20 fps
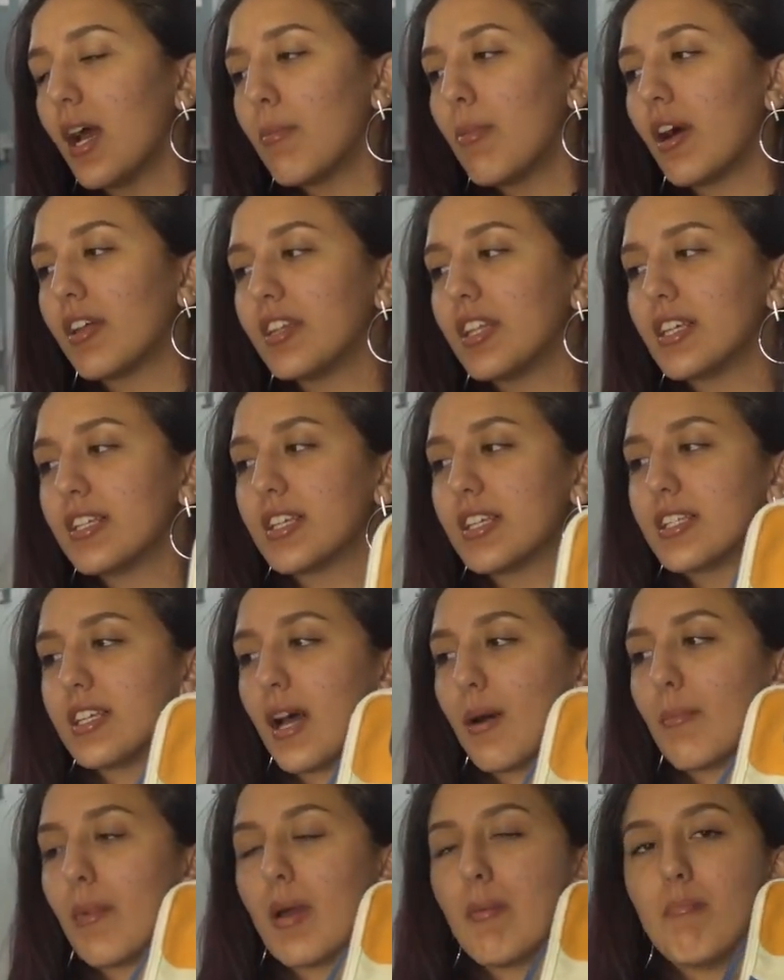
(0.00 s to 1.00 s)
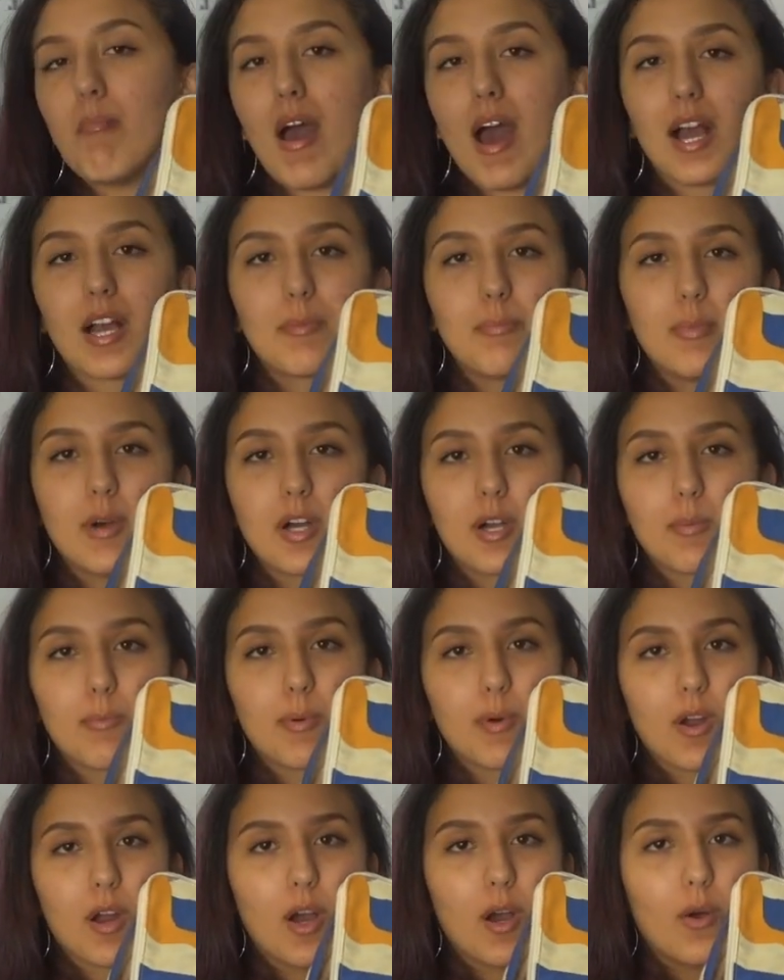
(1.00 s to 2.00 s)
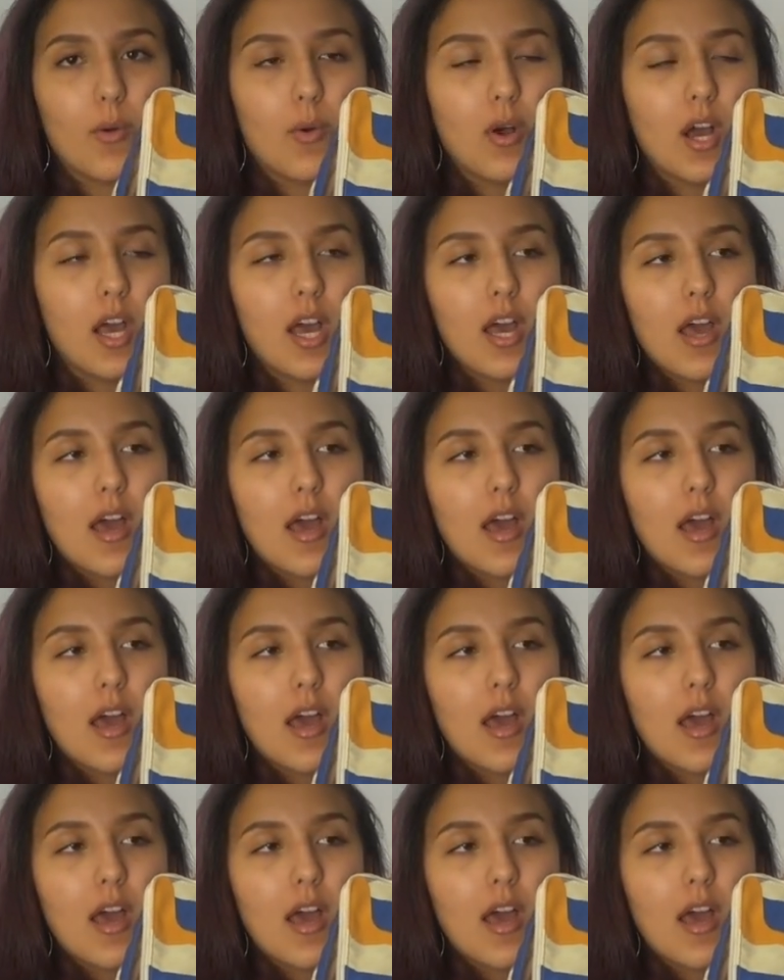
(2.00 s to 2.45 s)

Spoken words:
about this is that my MacBook Pro